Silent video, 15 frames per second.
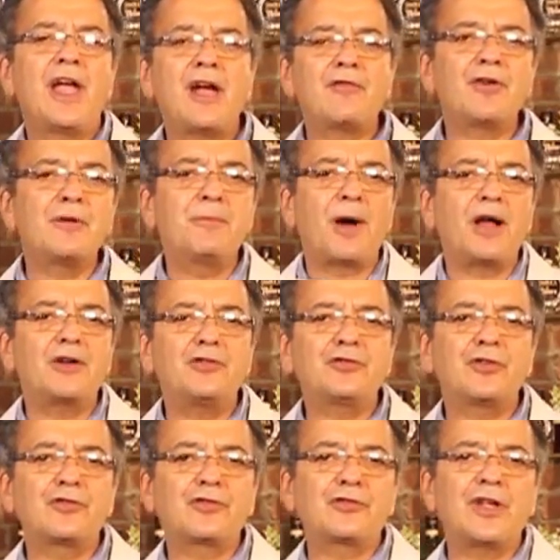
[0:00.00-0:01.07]
everybody
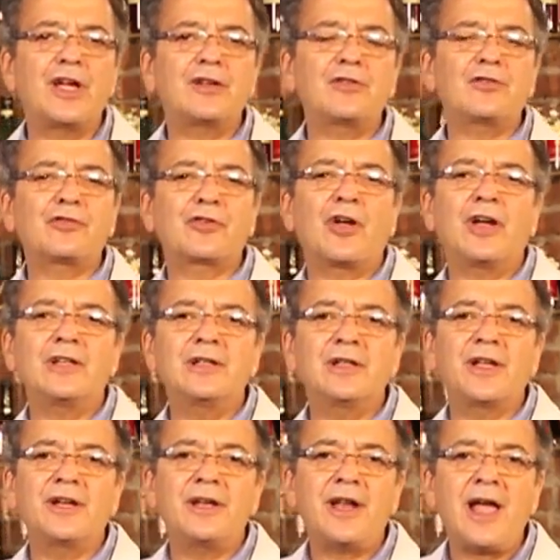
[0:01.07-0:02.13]
should stand aside
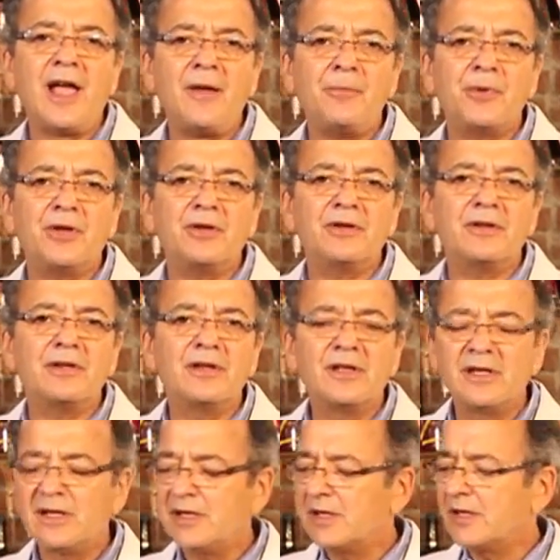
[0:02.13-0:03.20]
and let it happen.
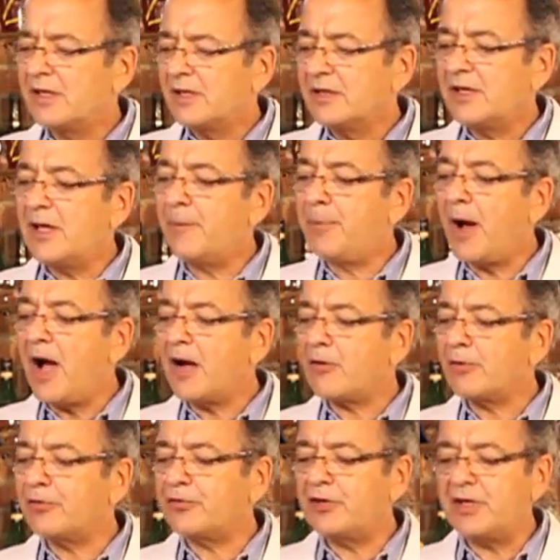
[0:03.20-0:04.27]
The
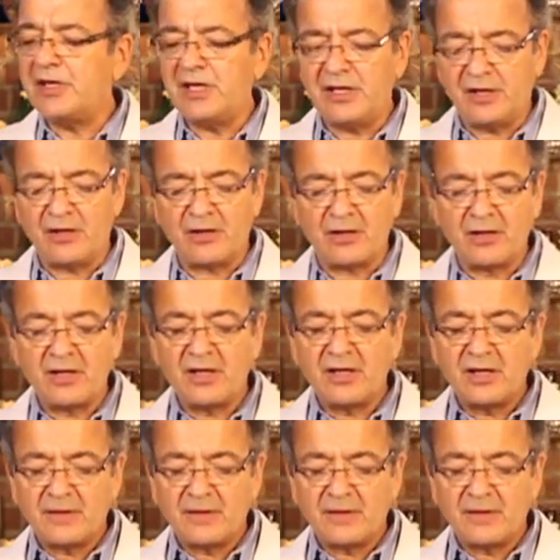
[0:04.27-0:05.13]
hypocrisy here